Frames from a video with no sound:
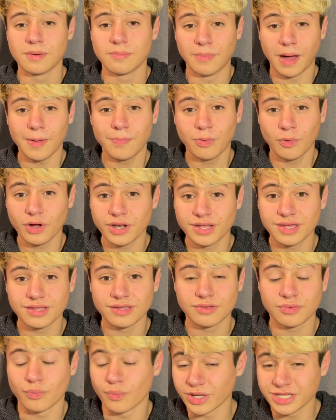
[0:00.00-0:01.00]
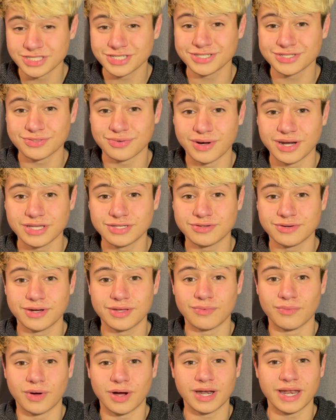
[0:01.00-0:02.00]
My point is, winter
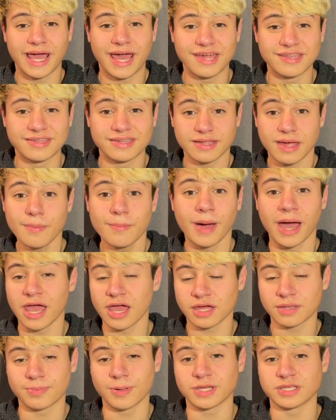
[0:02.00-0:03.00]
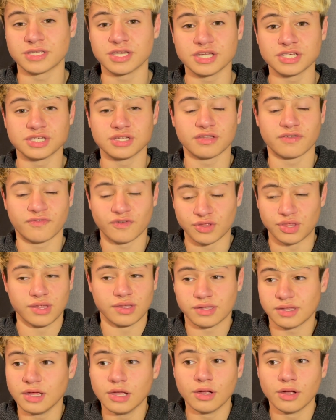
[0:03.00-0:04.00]
2021 has set my expectations for
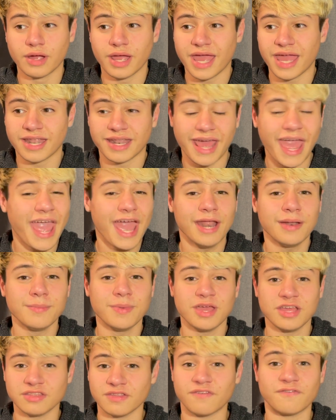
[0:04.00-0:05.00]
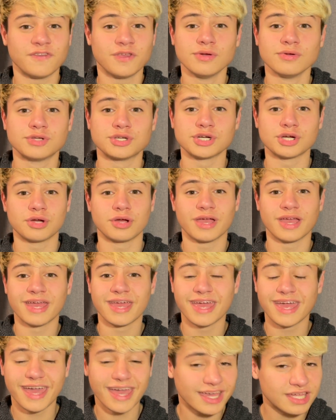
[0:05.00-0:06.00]
this year and anime in the future
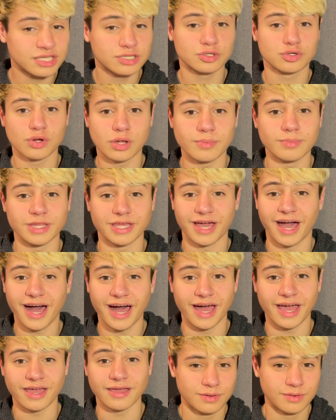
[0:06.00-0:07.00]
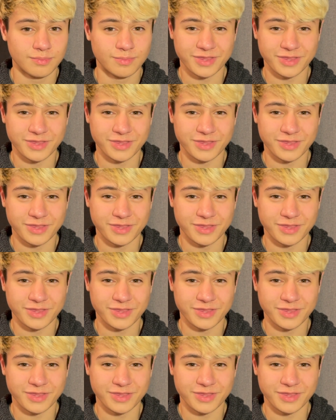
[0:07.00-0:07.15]
extremely high.